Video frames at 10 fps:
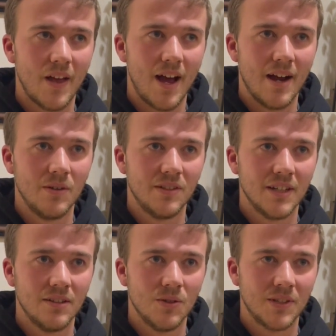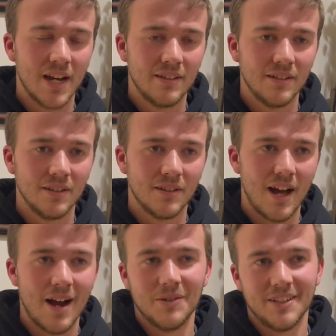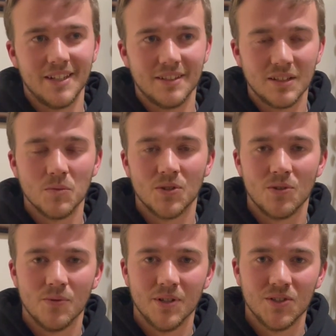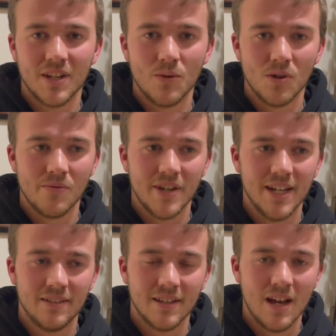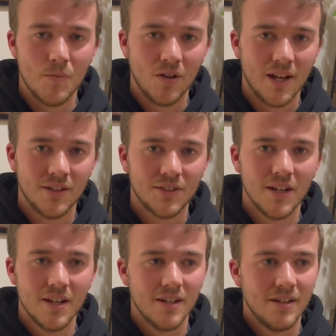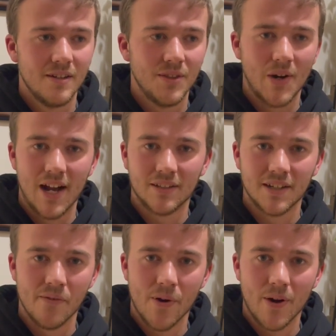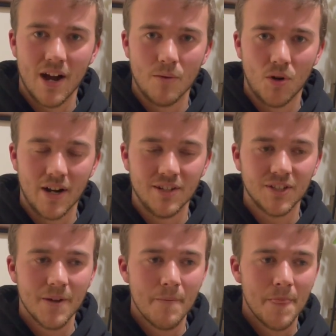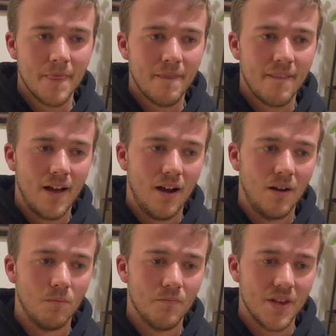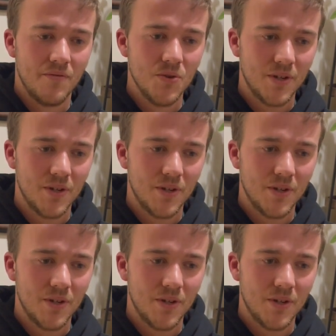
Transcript: I would say in those cases, it's similar to real estate, where if it hits the MLS, they're asking a very high price. If you